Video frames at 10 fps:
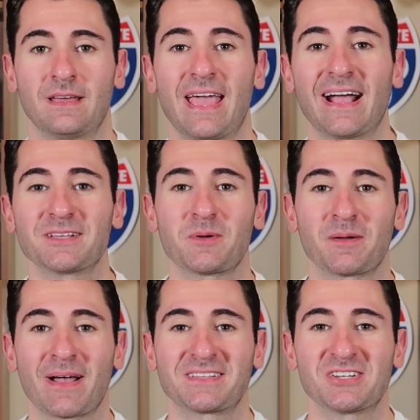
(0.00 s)
Hey guys,
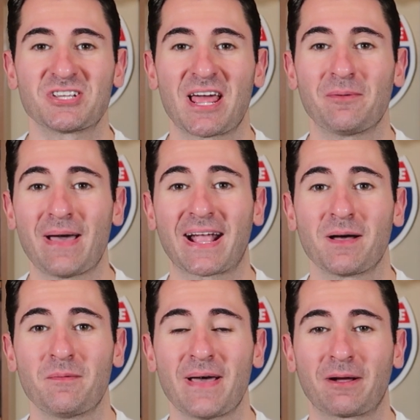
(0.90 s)
welcome back to the channel. Matt
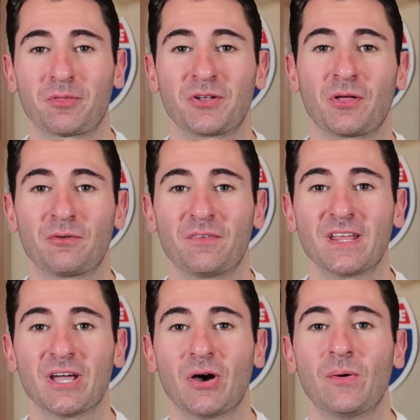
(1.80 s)
coming back with another
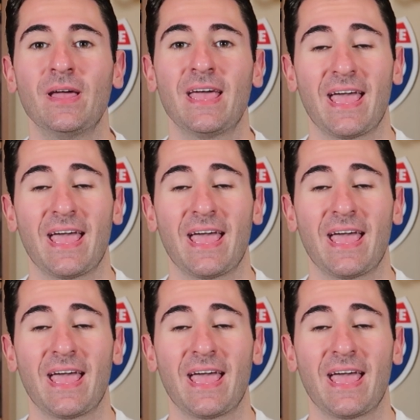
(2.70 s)
video,